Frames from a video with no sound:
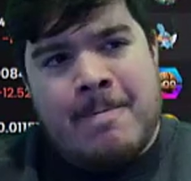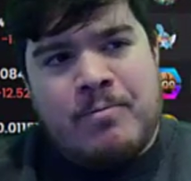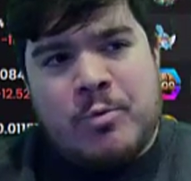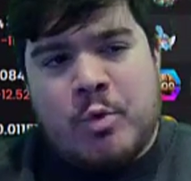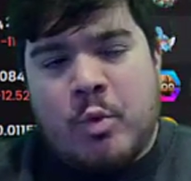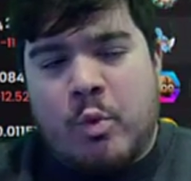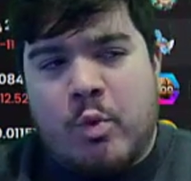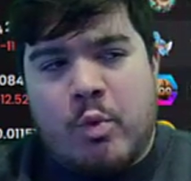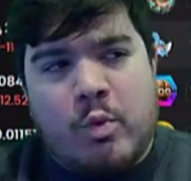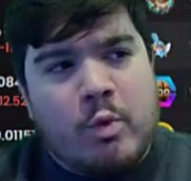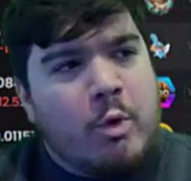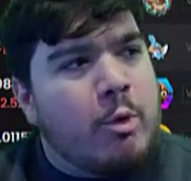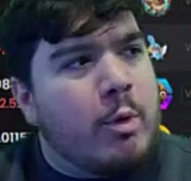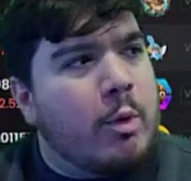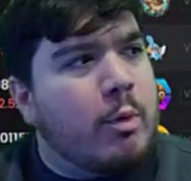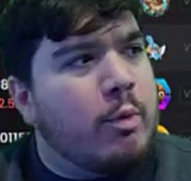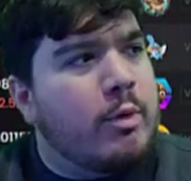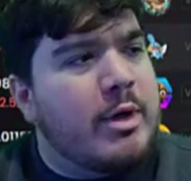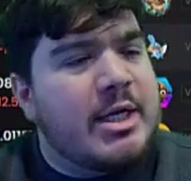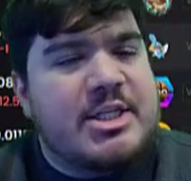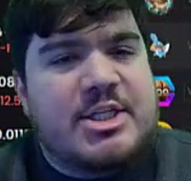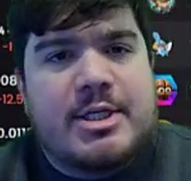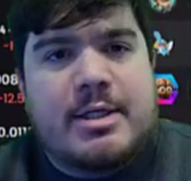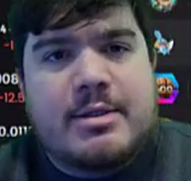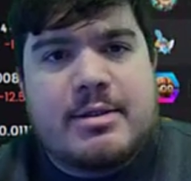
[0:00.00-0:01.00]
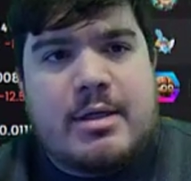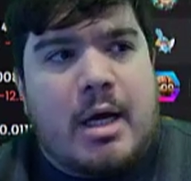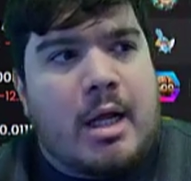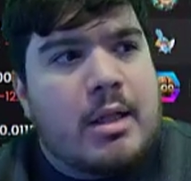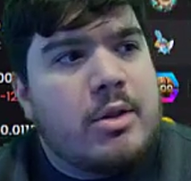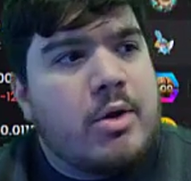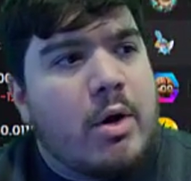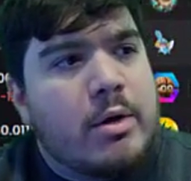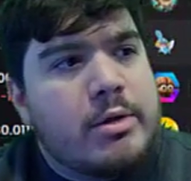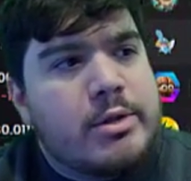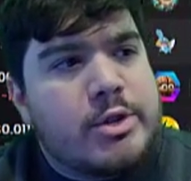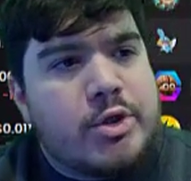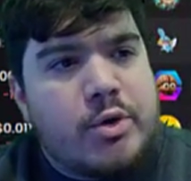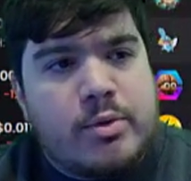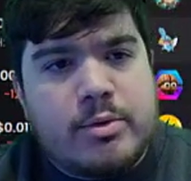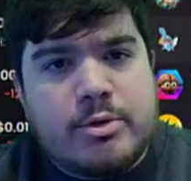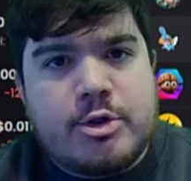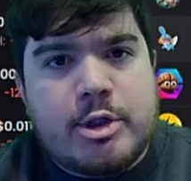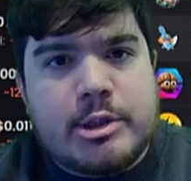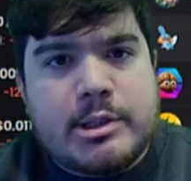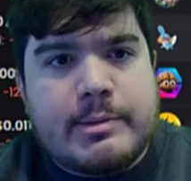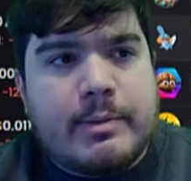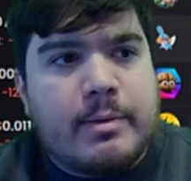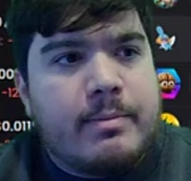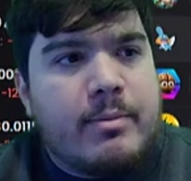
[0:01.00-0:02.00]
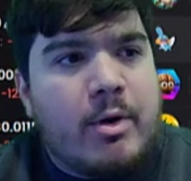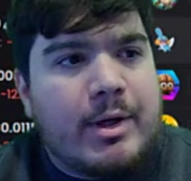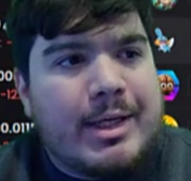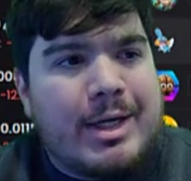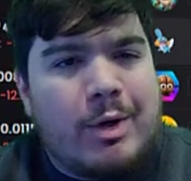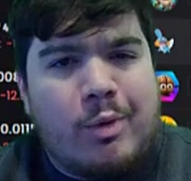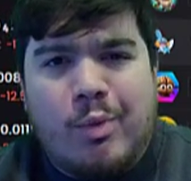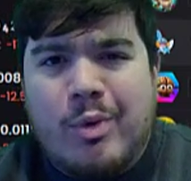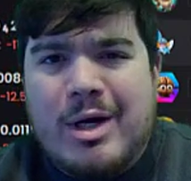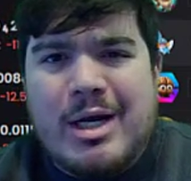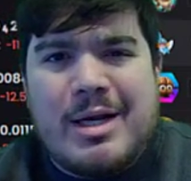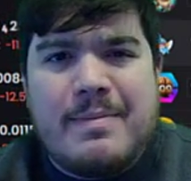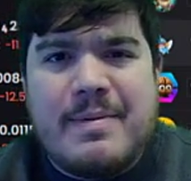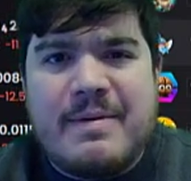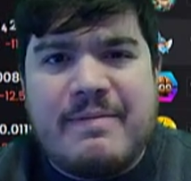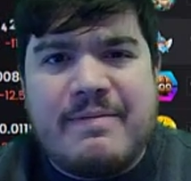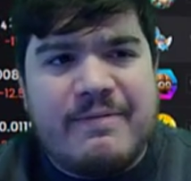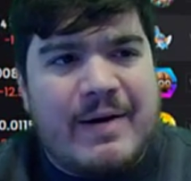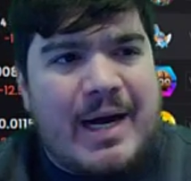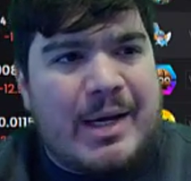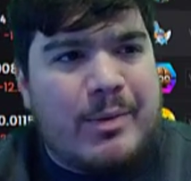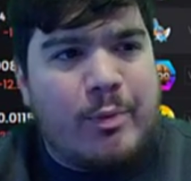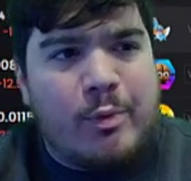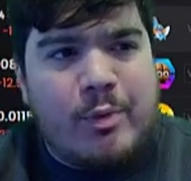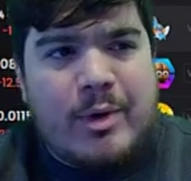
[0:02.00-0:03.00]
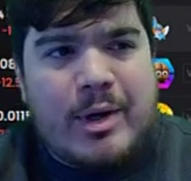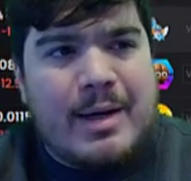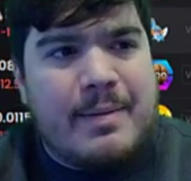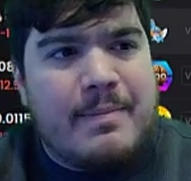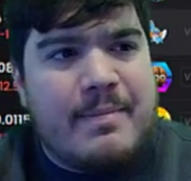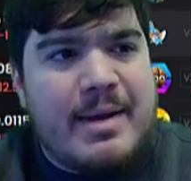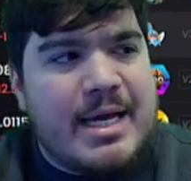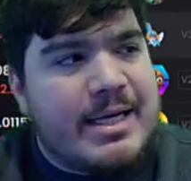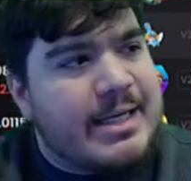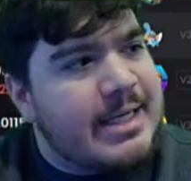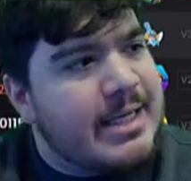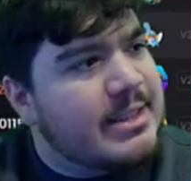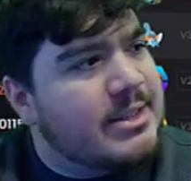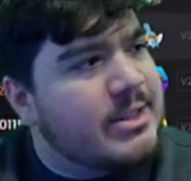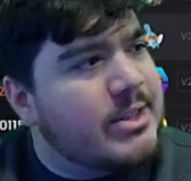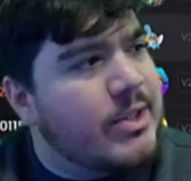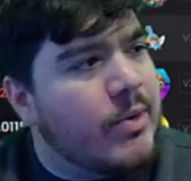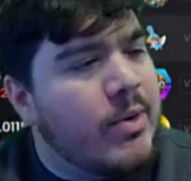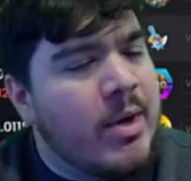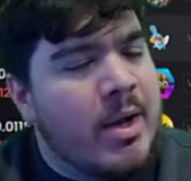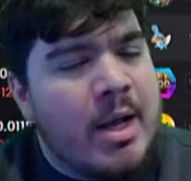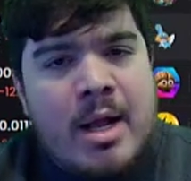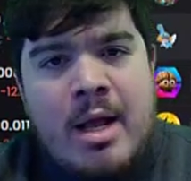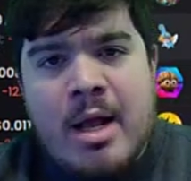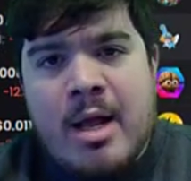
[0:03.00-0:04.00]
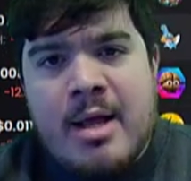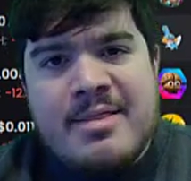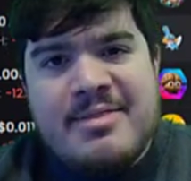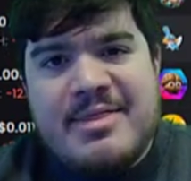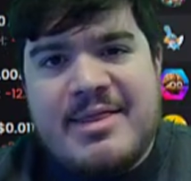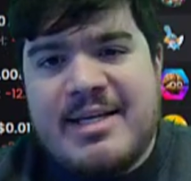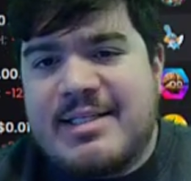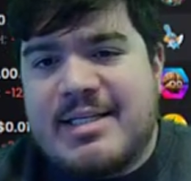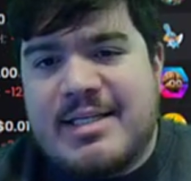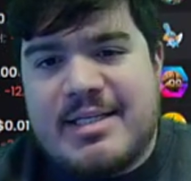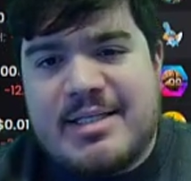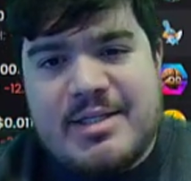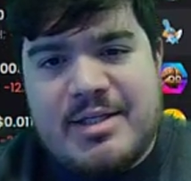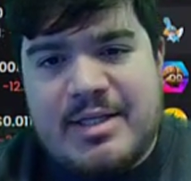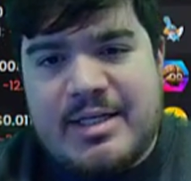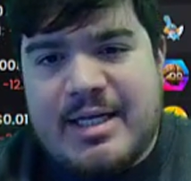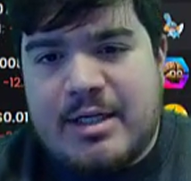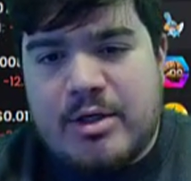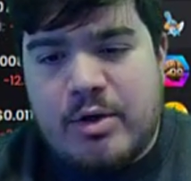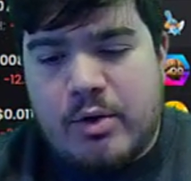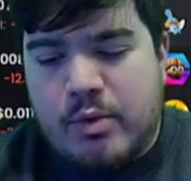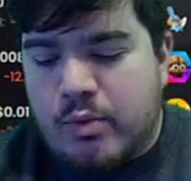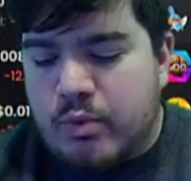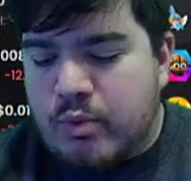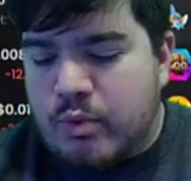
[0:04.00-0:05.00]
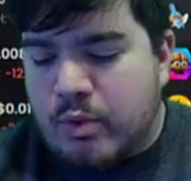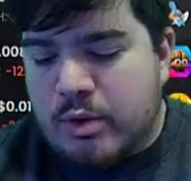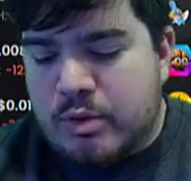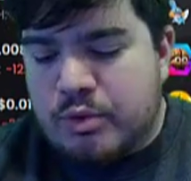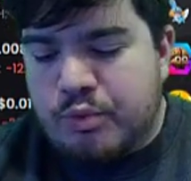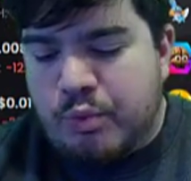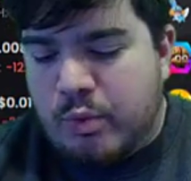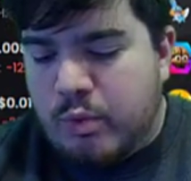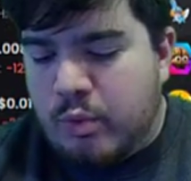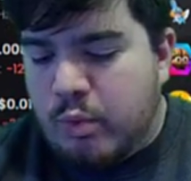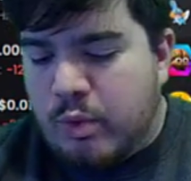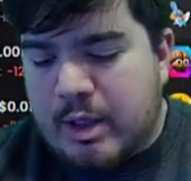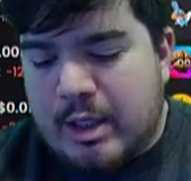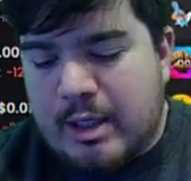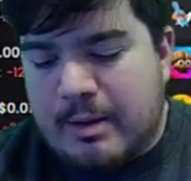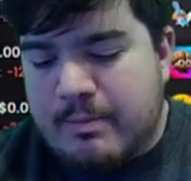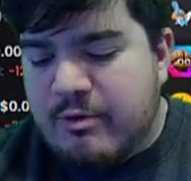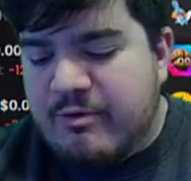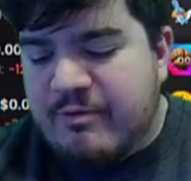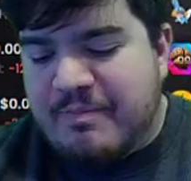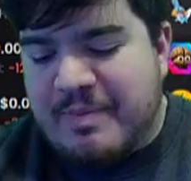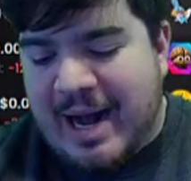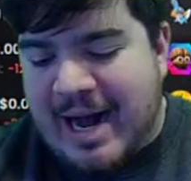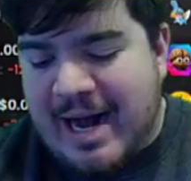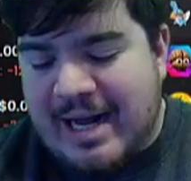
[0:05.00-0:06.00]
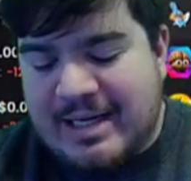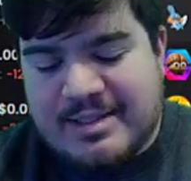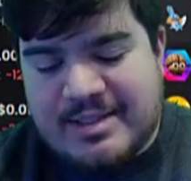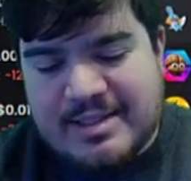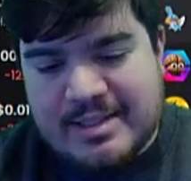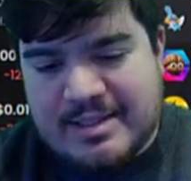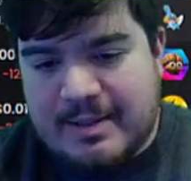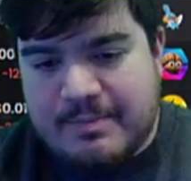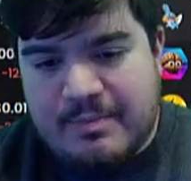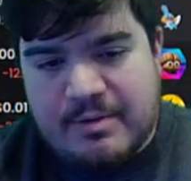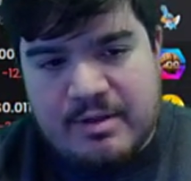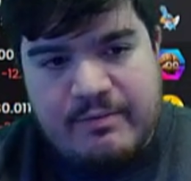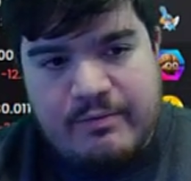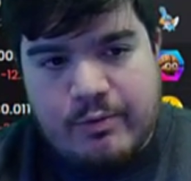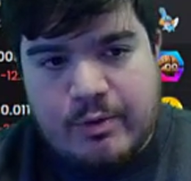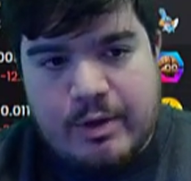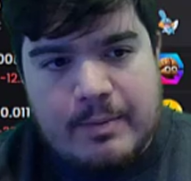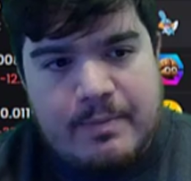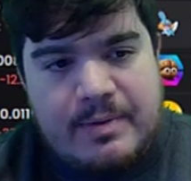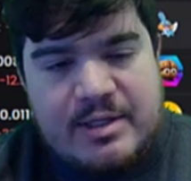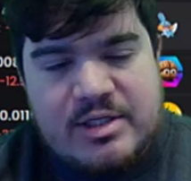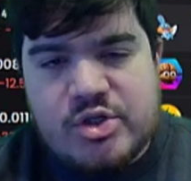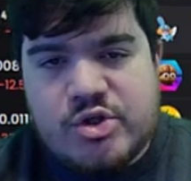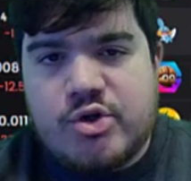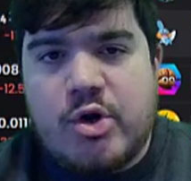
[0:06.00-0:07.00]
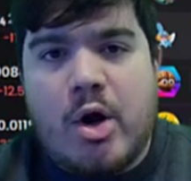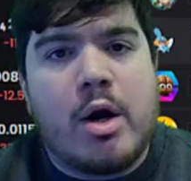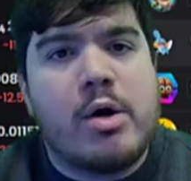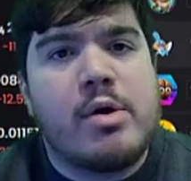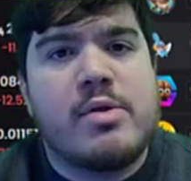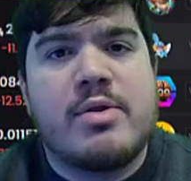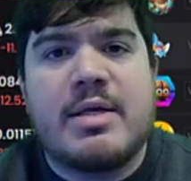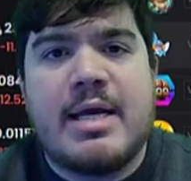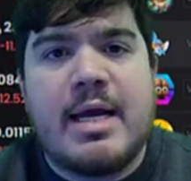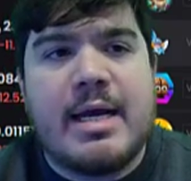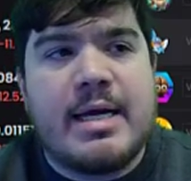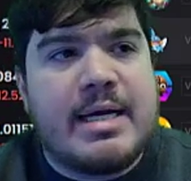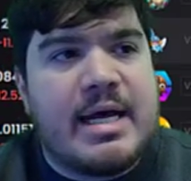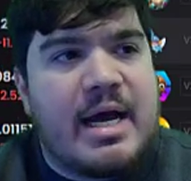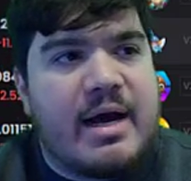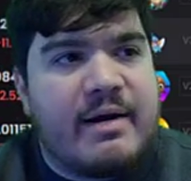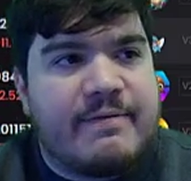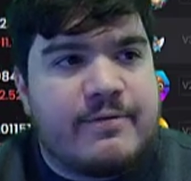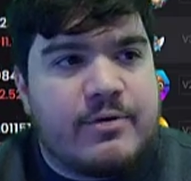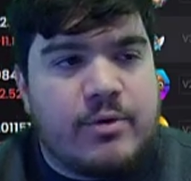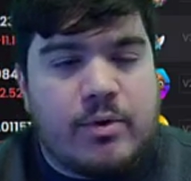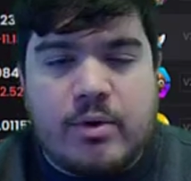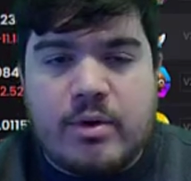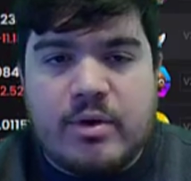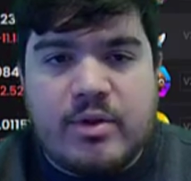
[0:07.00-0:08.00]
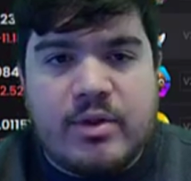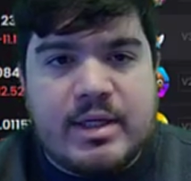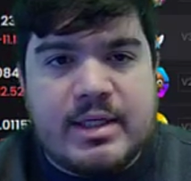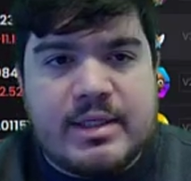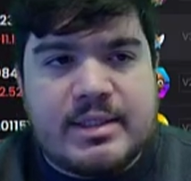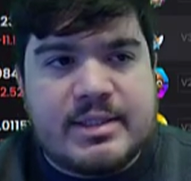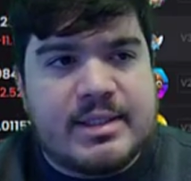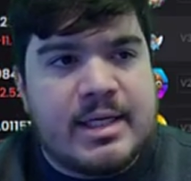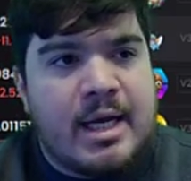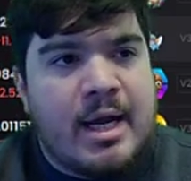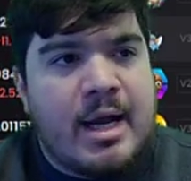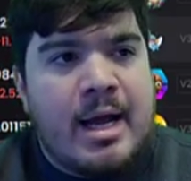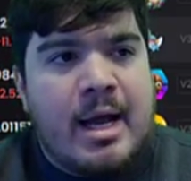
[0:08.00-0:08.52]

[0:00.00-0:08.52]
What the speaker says: We're reaching a larger total addressable market. We're going to be fine. We're going to make it. So this isn't the end of the world. We're going to move past this. I believe we're going to be stronger in the end after all this.